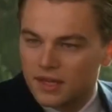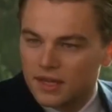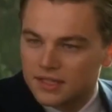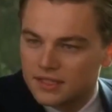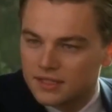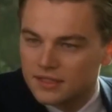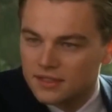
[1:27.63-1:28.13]

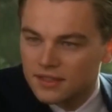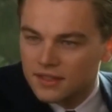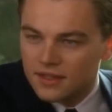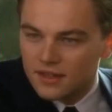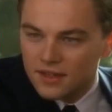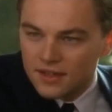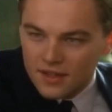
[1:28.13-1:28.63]
like to
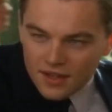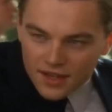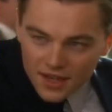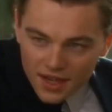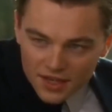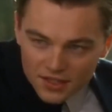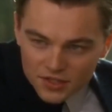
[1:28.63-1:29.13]

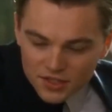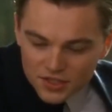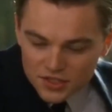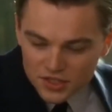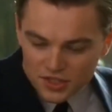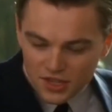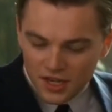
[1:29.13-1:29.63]
cash
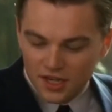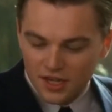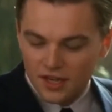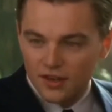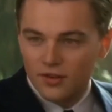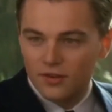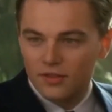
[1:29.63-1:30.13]
this check
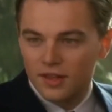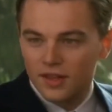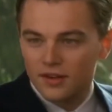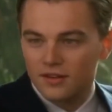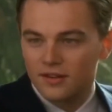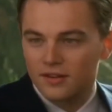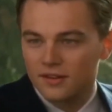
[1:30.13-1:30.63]
here and then
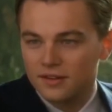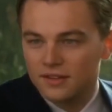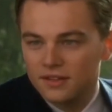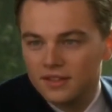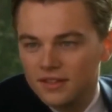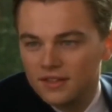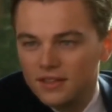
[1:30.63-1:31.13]

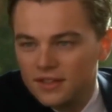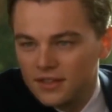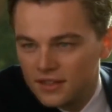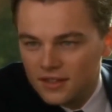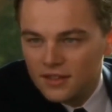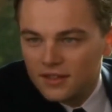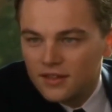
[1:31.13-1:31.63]

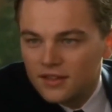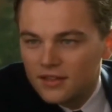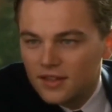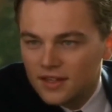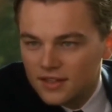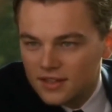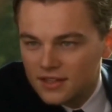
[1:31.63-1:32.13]

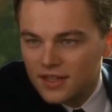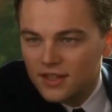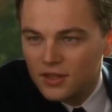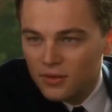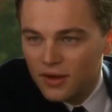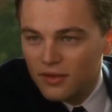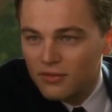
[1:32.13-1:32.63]
I'd like to
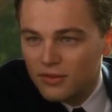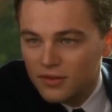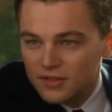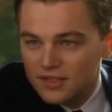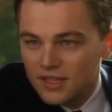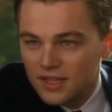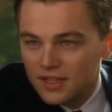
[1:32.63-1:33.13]
take you out for a
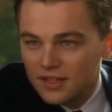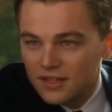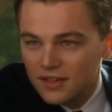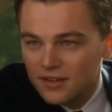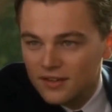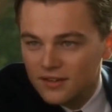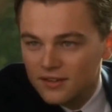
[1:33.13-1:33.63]
steak dinner.